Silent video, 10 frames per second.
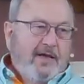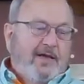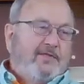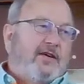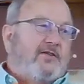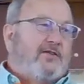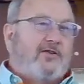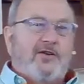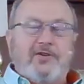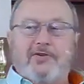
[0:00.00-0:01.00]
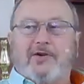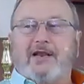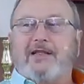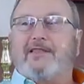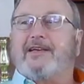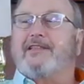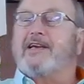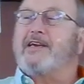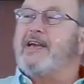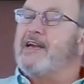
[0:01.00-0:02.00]
and they're going to do anything
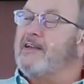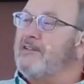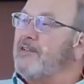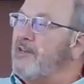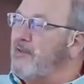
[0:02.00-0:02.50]
they can to kill